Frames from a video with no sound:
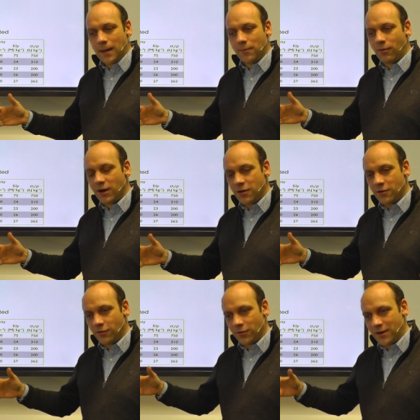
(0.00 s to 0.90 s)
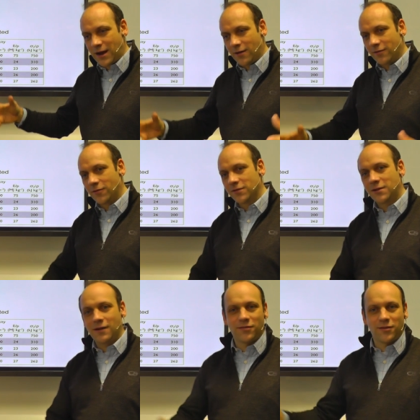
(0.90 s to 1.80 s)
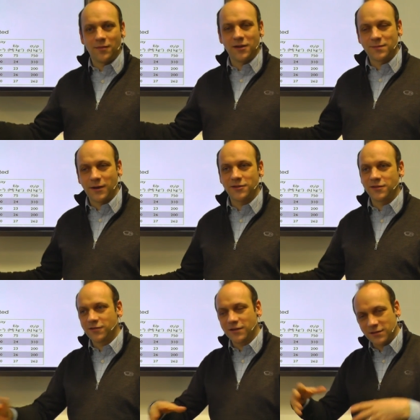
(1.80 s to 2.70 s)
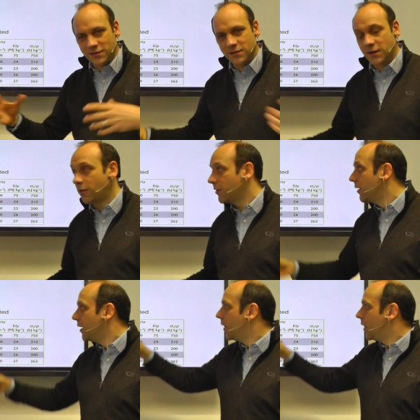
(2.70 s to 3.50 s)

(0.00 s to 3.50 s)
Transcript: But when you cool them down, of course, you have thermal expansion stresses and so on.